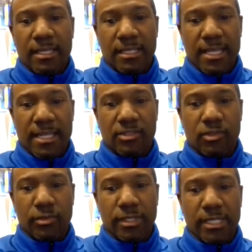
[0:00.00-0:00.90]
in that
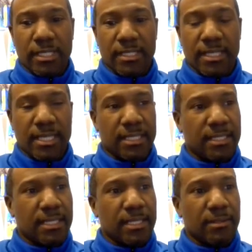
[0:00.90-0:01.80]
screen,
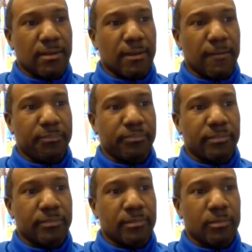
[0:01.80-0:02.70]
and and um,
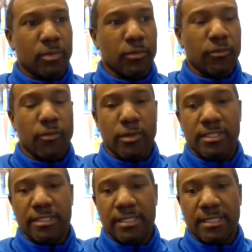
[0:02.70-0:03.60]
we were
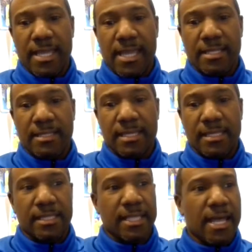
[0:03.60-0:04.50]
fortunate that they
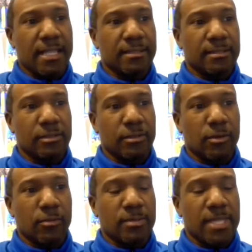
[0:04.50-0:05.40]
did not, you
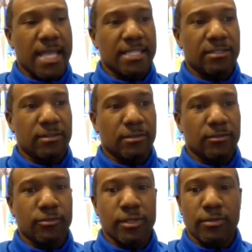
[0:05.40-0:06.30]
know, cash in on the
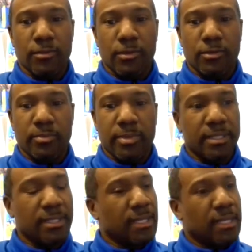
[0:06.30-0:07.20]
free throws,
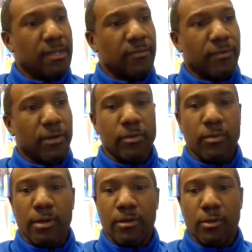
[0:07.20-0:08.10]
but very
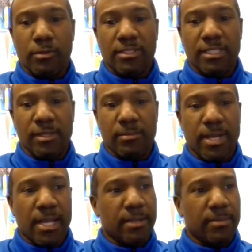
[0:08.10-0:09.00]
well coached team
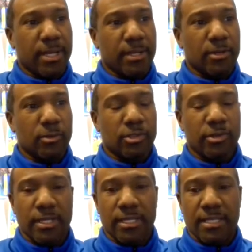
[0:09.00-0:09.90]
by by Coach
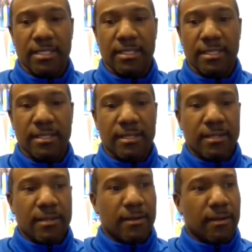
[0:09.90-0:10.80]
Craig Kennedy.
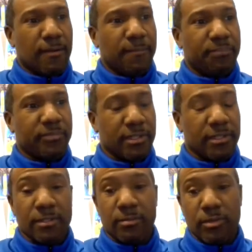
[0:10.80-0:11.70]
Um, they're
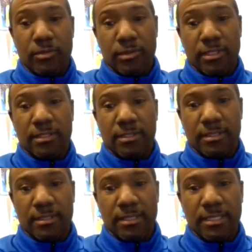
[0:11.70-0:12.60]
going to be really good
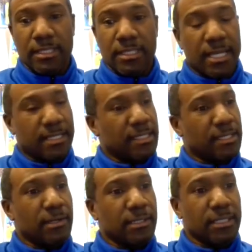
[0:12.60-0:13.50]
in the league. I think our